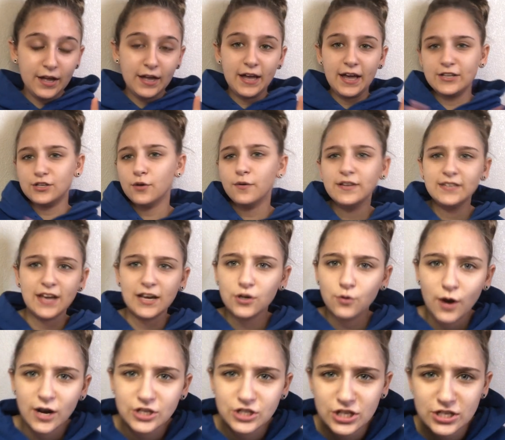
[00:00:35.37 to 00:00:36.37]
It's only 10
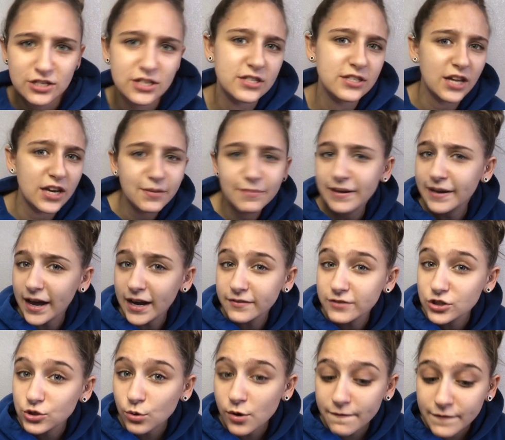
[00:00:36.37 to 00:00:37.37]
questions. This is going to be kind of a
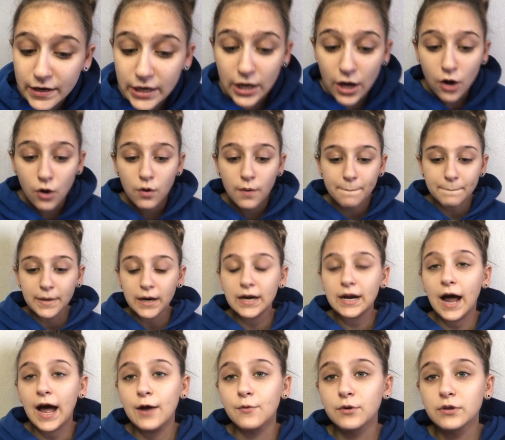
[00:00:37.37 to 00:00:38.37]
short video, but
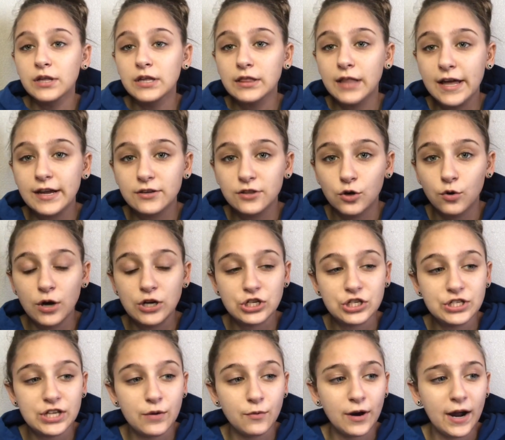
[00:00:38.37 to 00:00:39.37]
I really liked the questions
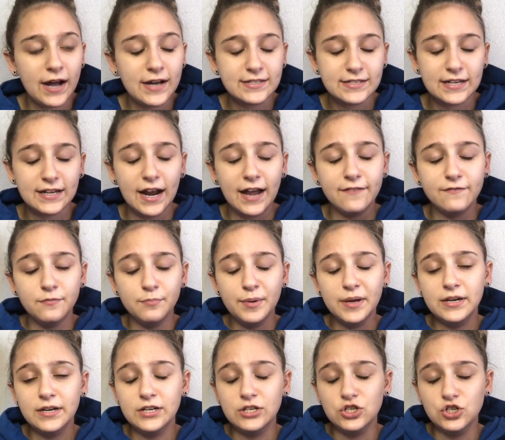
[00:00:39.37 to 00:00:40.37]
that were asked, and I've
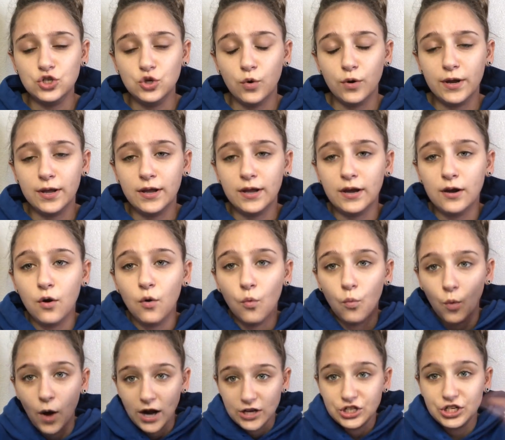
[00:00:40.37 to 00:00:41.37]
been enjoying
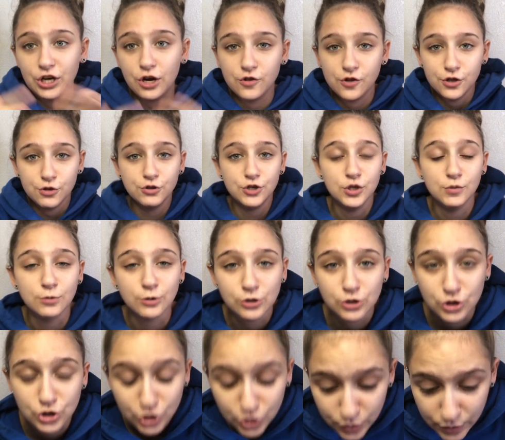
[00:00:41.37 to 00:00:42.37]
watching other
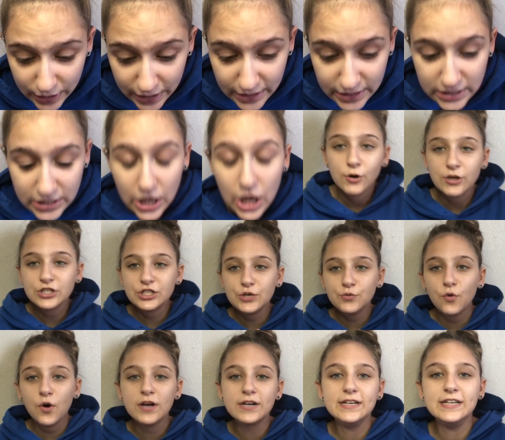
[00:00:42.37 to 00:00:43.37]
YouTubers do these.
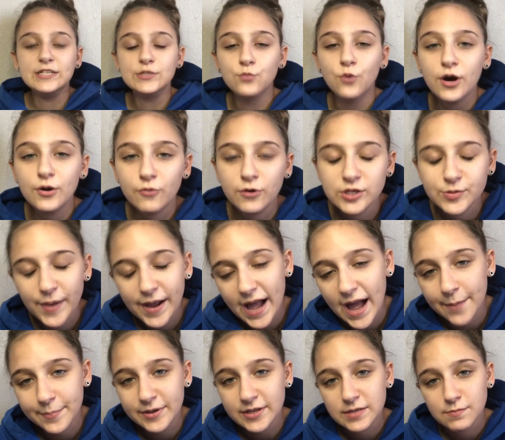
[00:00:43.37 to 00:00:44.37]
Question one is, what was my
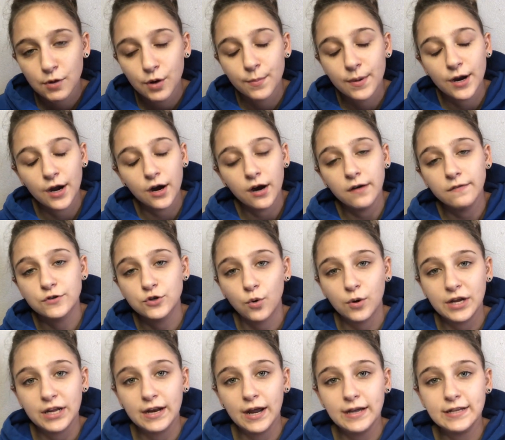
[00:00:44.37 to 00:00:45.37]
happiest moment of
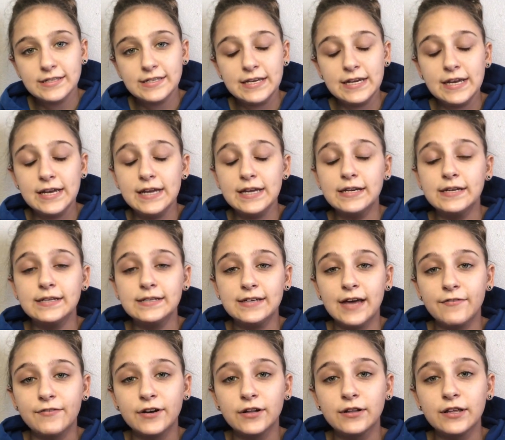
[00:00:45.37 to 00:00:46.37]
2019?
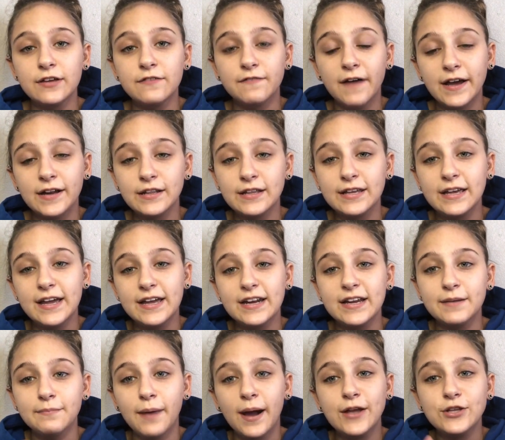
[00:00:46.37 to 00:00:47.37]
Definitely finally
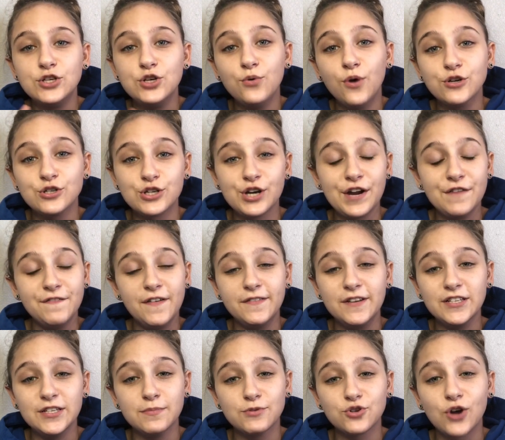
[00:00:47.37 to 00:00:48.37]
hitting my
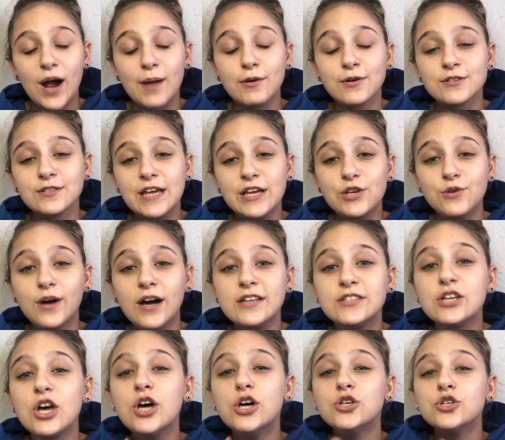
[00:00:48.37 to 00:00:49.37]
250 subscribers. Thank you
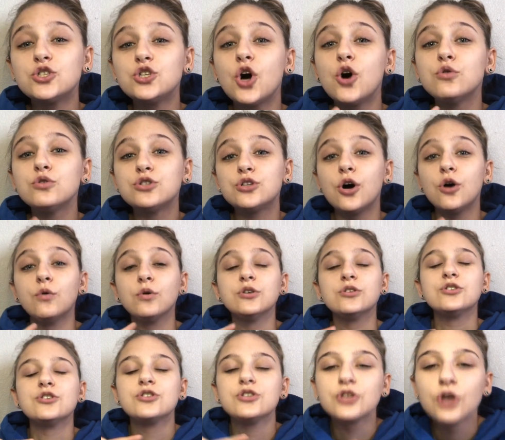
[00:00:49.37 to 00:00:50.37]
guys
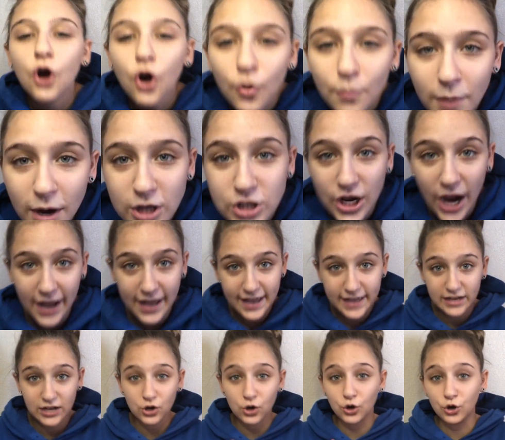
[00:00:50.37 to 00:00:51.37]
so much. I
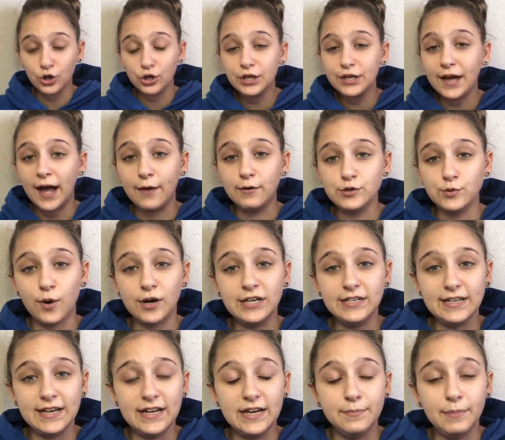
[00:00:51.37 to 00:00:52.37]
hit it early. I was
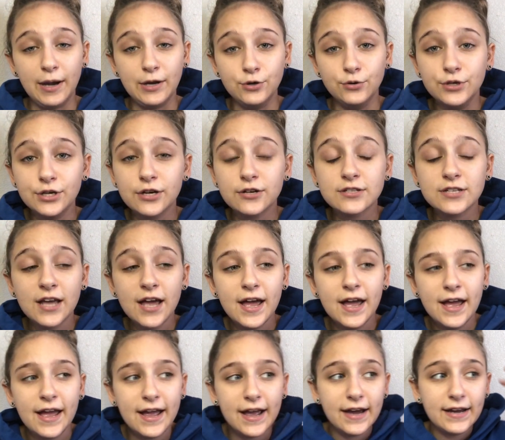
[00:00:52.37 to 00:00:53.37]
wanting to hit it by New Year's,
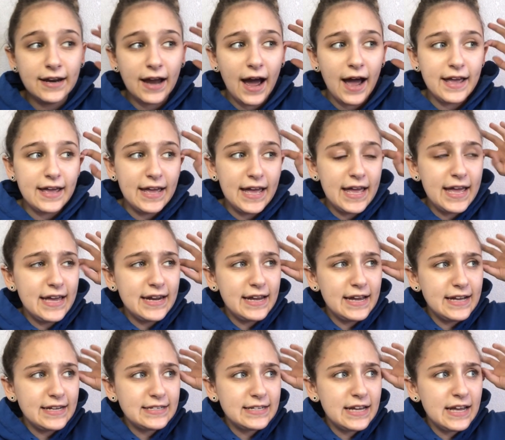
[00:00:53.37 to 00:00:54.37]
and I hit
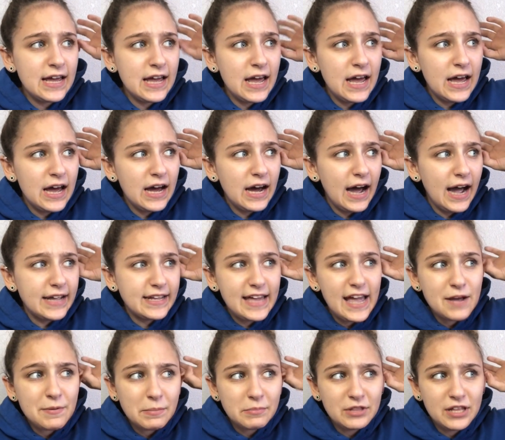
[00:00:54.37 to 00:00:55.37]
it, I
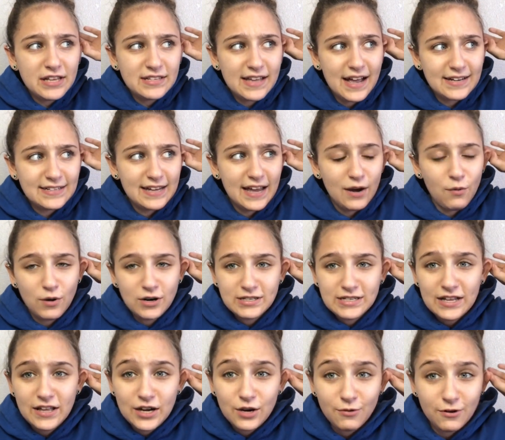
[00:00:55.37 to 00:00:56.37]
can't remember the exact day. I want
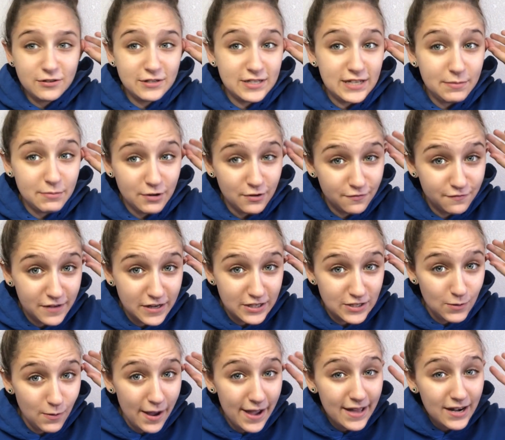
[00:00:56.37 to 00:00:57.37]
to say like around December 5th.
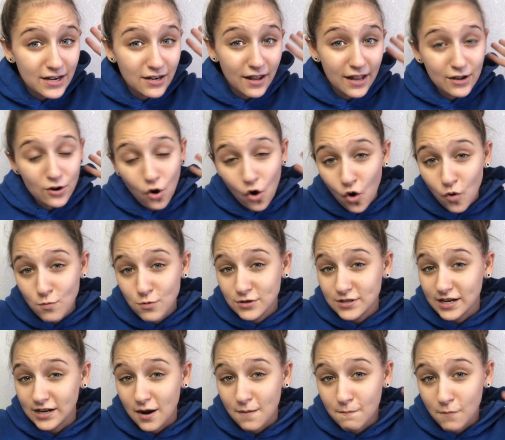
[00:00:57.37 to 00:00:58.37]
So I hit it like
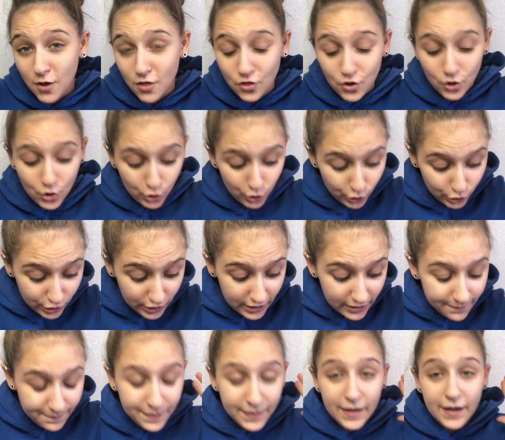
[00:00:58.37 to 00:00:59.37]
almost like a month
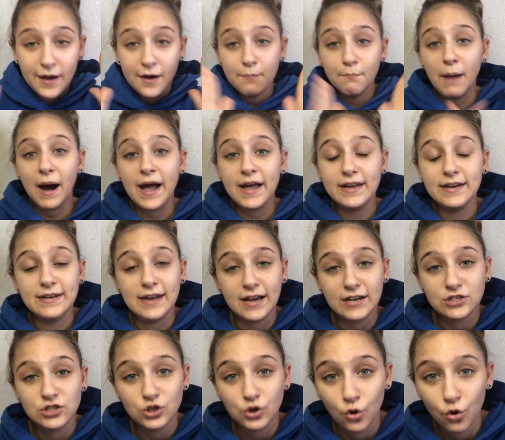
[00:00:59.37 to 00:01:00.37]
early. My
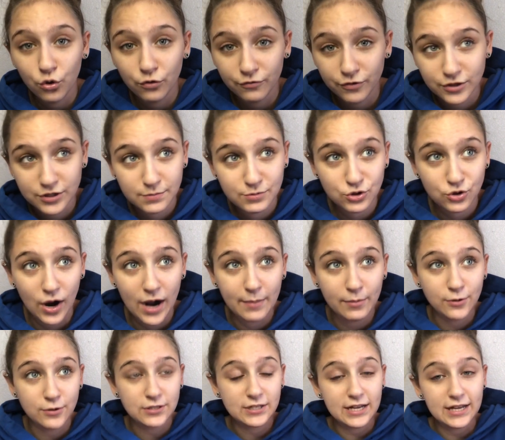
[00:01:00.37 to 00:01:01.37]
next goal for
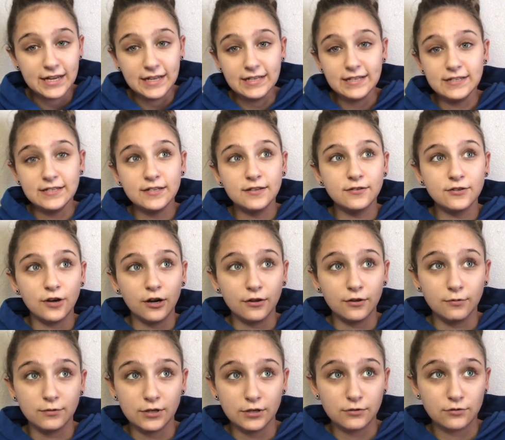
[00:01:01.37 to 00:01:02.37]
subscribers is, sorry,
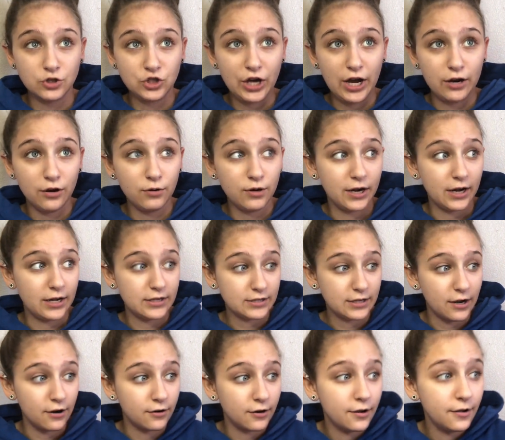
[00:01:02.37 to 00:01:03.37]
there was a shadow and I got
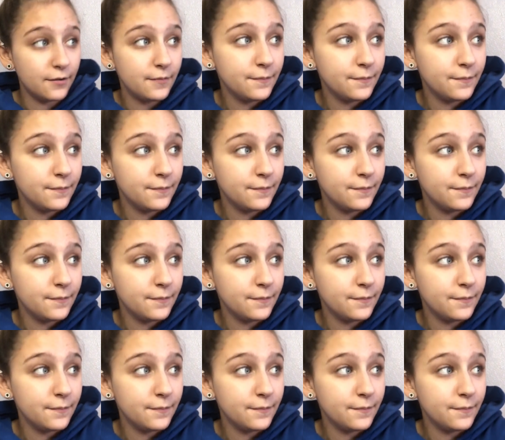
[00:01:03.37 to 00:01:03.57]
scared.